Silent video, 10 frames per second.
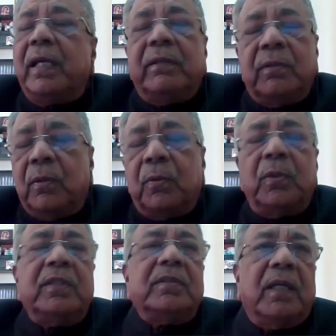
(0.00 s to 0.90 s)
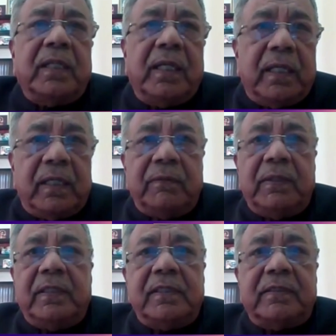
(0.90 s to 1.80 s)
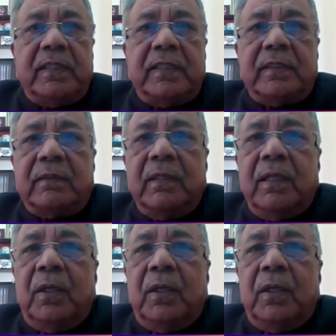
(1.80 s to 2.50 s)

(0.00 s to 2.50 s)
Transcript: the code is not a recovery legislation.